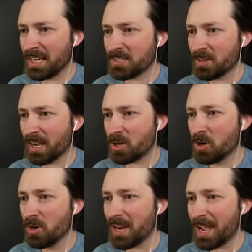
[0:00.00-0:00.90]
lantern. I
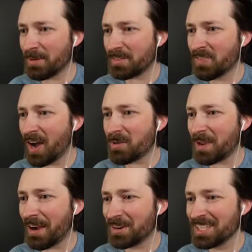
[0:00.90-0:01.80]
could have. I thought
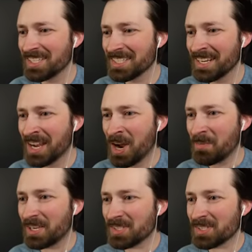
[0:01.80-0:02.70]
about it
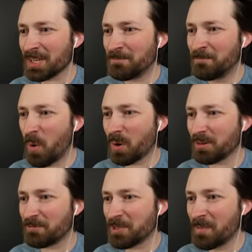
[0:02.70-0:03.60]
because there's like
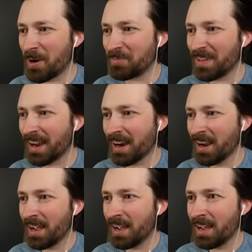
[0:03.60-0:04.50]
4 of them up
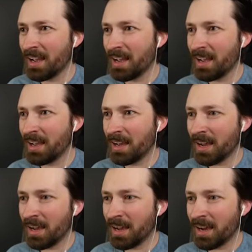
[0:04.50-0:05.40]
there.
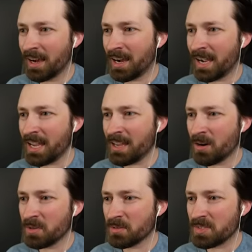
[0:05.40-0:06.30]
Hi.
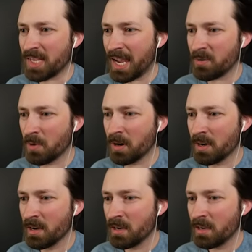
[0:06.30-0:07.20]
Oh, you're a sad
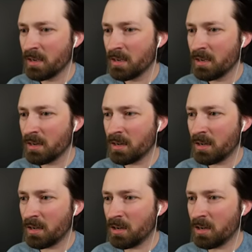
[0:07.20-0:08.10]
one.
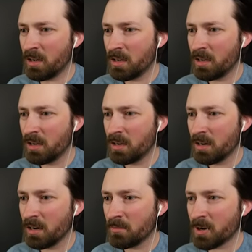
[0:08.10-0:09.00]
I'm
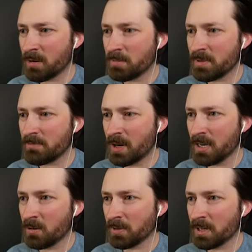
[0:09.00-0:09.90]
probably
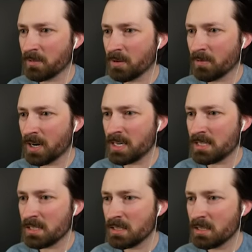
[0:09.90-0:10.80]
fine over here, though,
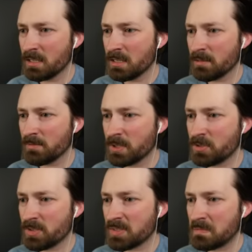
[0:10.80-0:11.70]
right? I
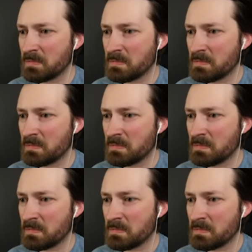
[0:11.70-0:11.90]
just...